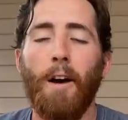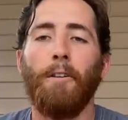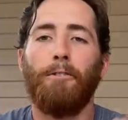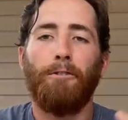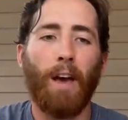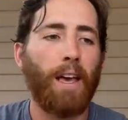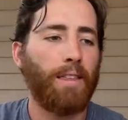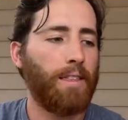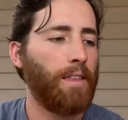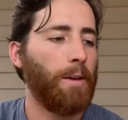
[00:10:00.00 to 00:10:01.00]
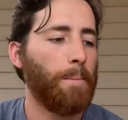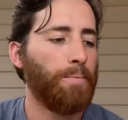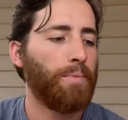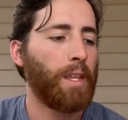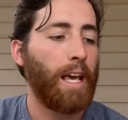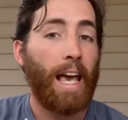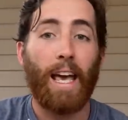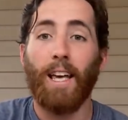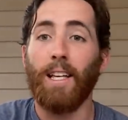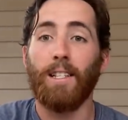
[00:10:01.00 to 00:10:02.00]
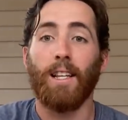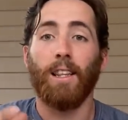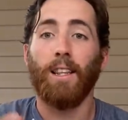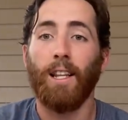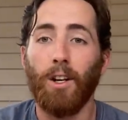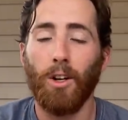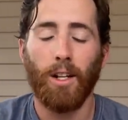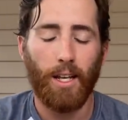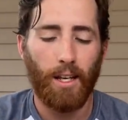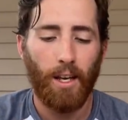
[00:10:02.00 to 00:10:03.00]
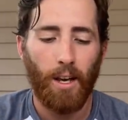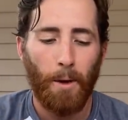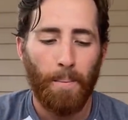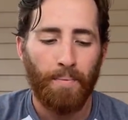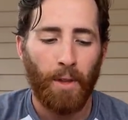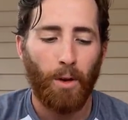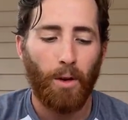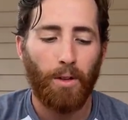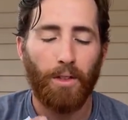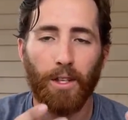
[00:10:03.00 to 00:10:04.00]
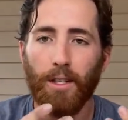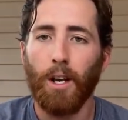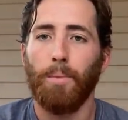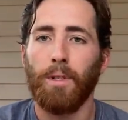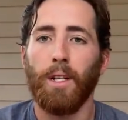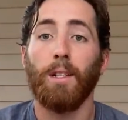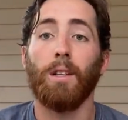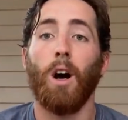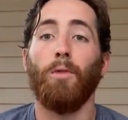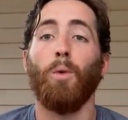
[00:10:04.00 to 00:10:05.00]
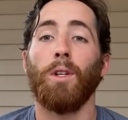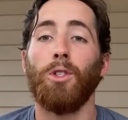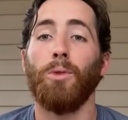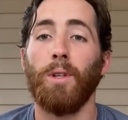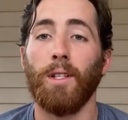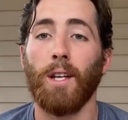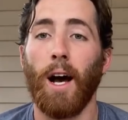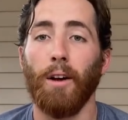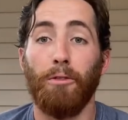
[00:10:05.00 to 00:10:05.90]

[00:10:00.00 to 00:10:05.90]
Faith is literally the substance of what you desire.